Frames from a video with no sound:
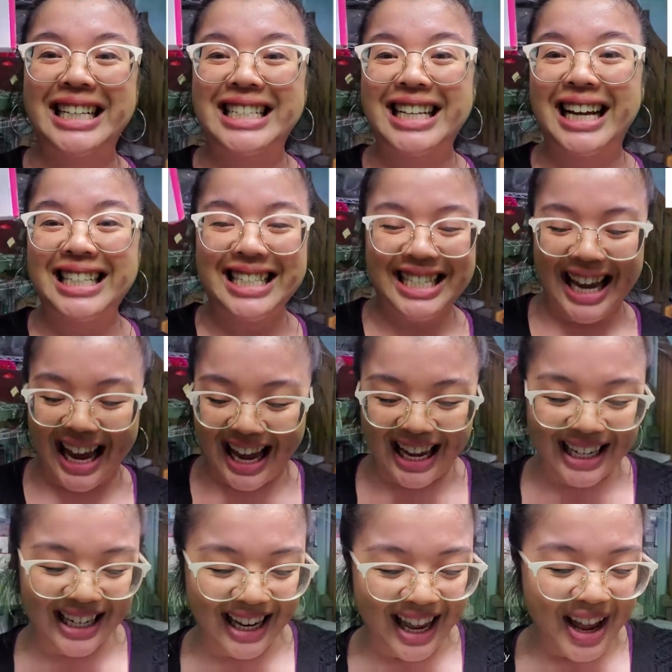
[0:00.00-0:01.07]
the size
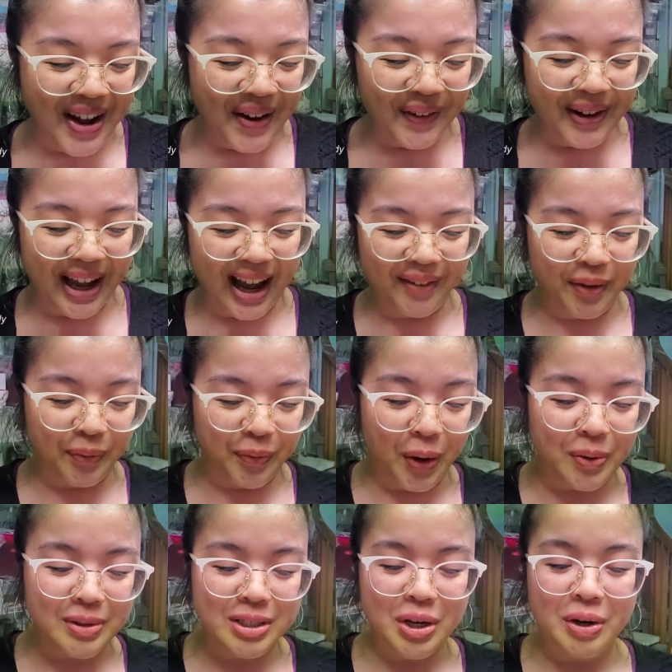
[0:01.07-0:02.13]
ten. We have a
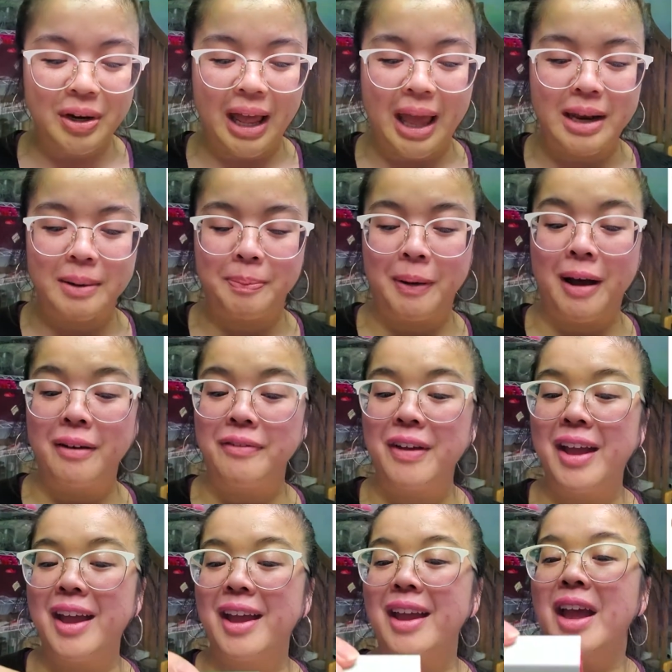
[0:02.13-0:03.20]
rose tone and a
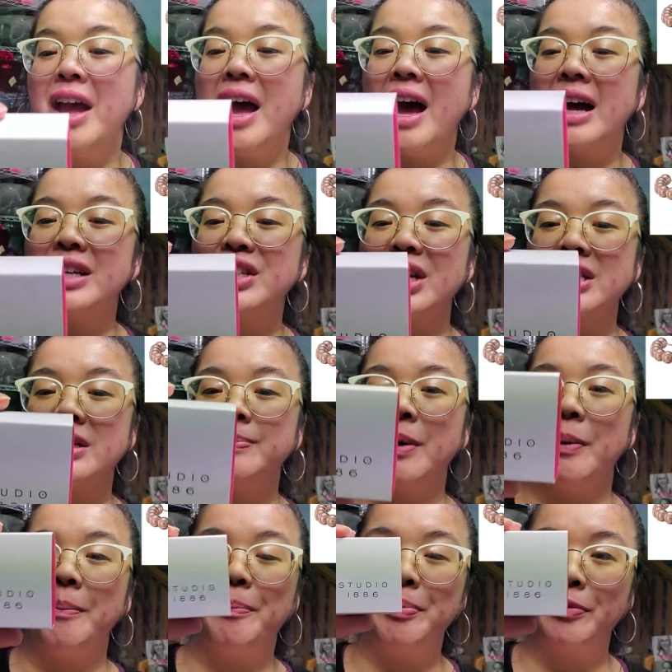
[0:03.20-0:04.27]
pavé
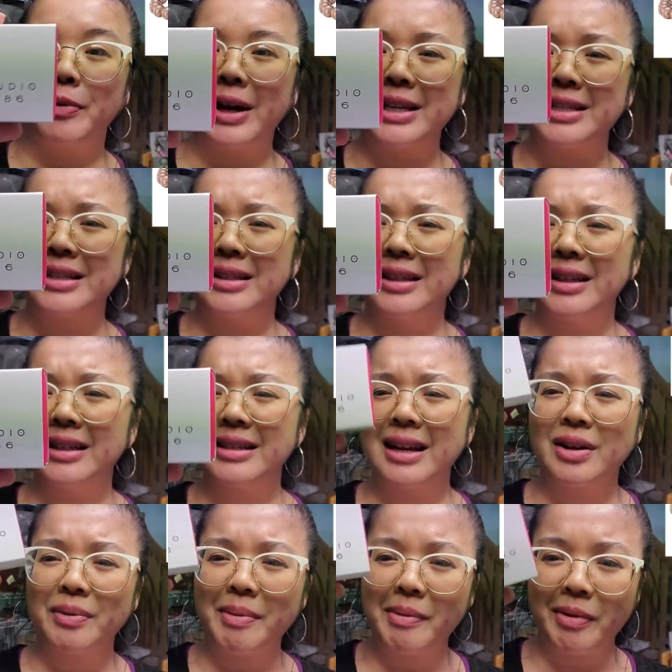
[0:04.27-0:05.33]
adjustable bracelet. I
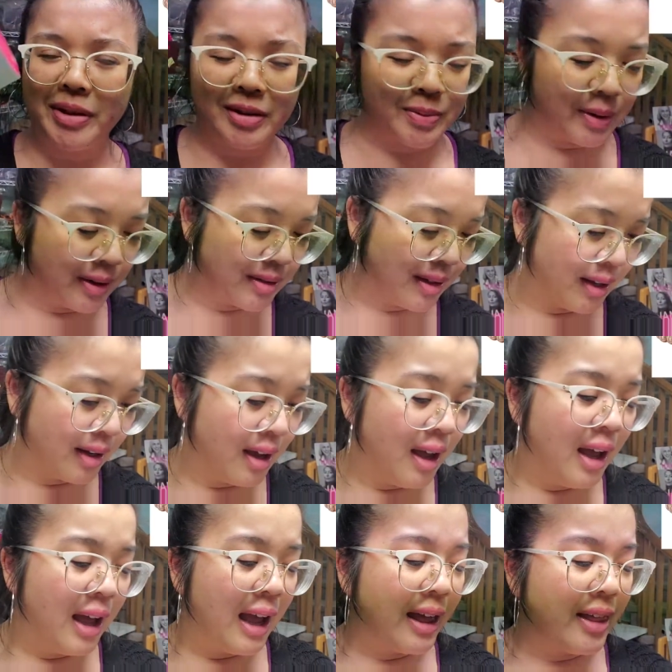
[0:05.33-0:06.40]
don't remember what this one looks like.
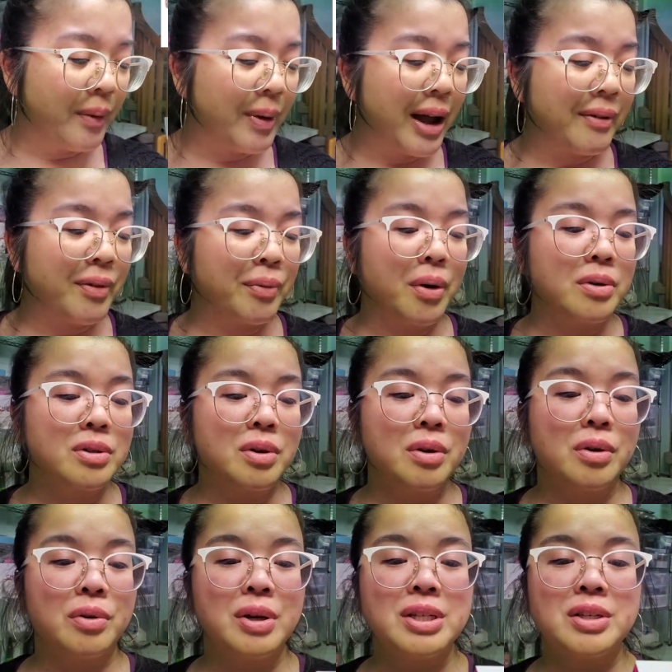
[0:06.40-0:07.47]
And then we have a rose
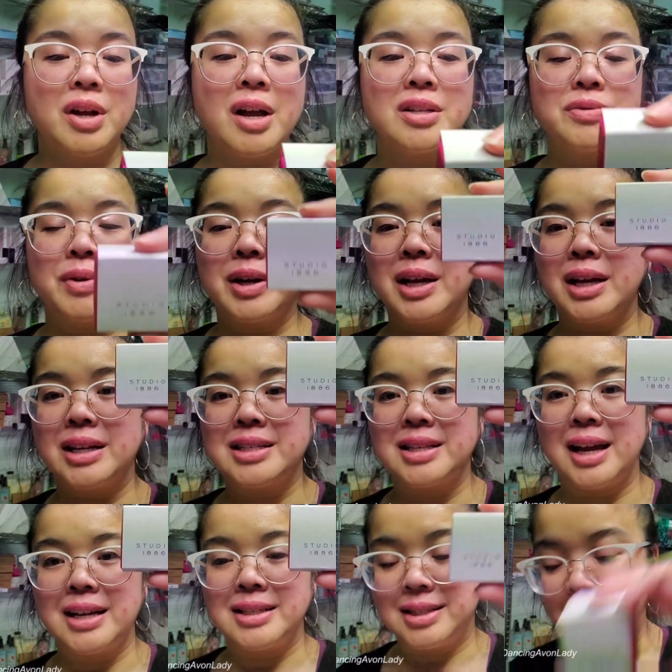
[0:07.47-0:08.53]
grown crisscross ring in a
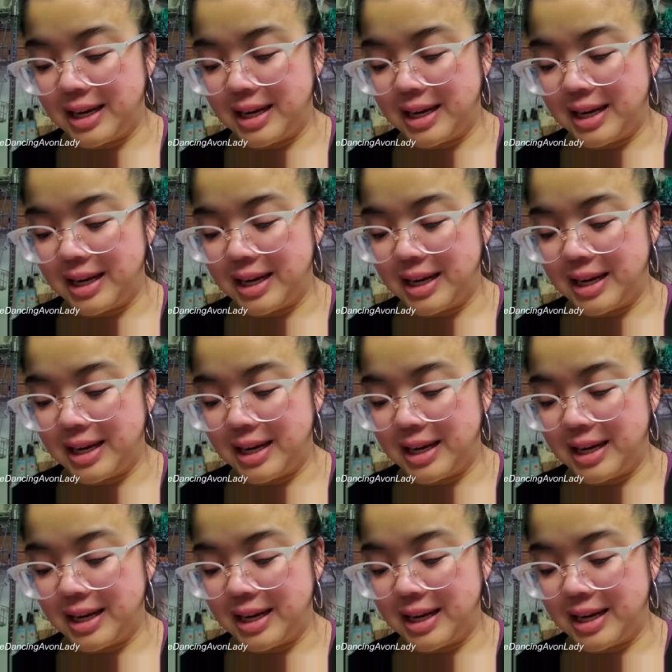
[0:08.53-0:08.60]
size